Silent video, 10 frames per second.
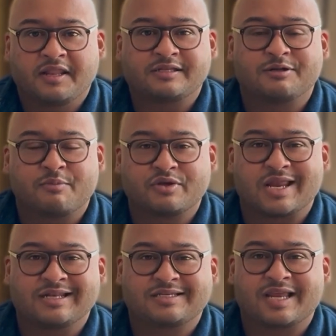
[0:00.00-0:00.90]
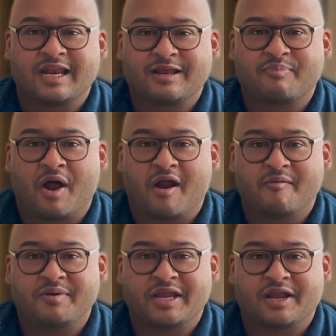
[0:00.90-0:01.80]
That's the most entertaining
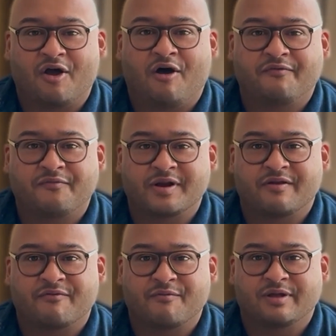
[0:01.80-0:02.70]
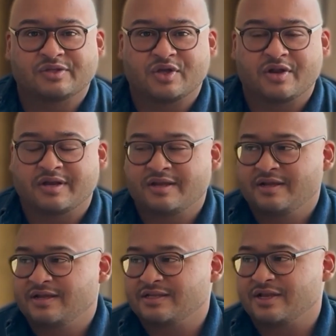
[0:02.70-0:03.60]
part of being off when everyone's on,
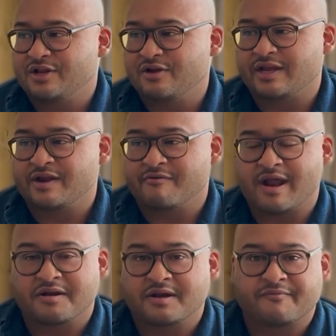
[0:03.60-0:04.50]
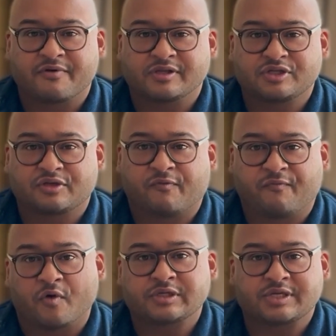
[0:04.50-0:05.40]
is that you're looking around and everyone's just
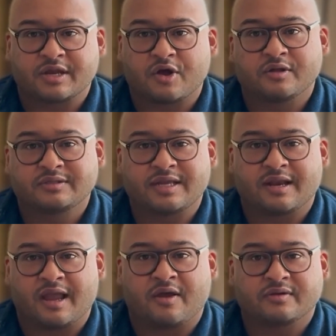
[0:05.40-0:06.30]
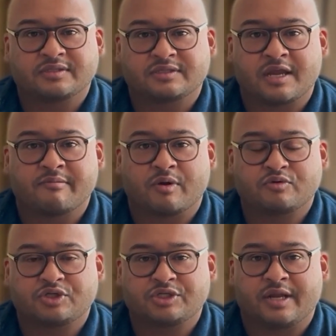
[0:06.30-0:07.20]
forcing content out. It's the same
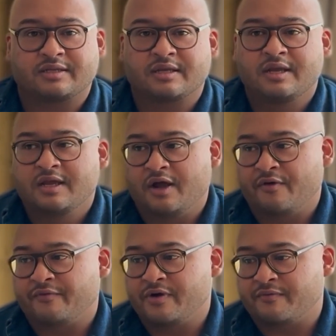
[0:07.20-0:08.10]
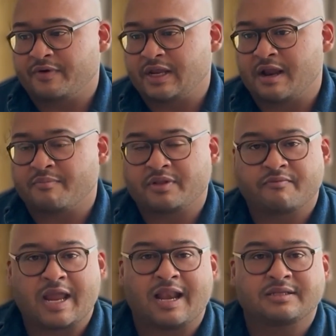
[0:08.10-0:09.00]
old shit over and over again. But
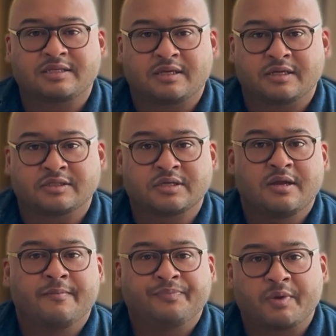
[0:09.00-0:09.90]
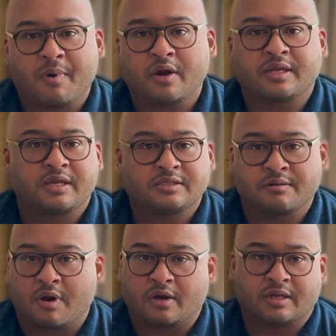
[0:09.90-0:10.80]
the reality is, the market is
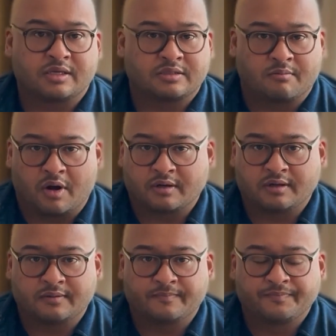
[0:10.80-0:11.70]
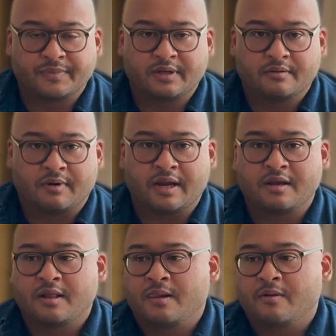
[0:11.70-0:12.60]
the market is the market,
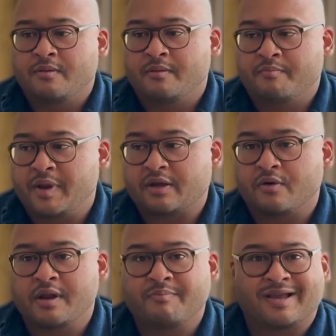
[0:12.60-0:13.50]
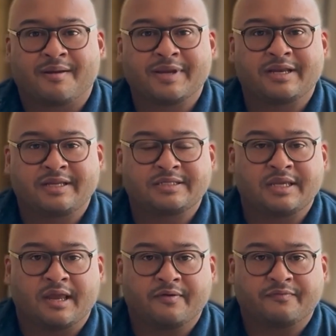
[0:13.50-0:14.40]
right? Bitcoin becoming an
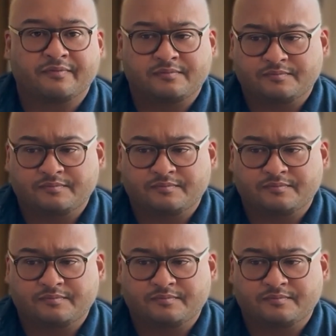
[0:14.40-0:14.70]
ETF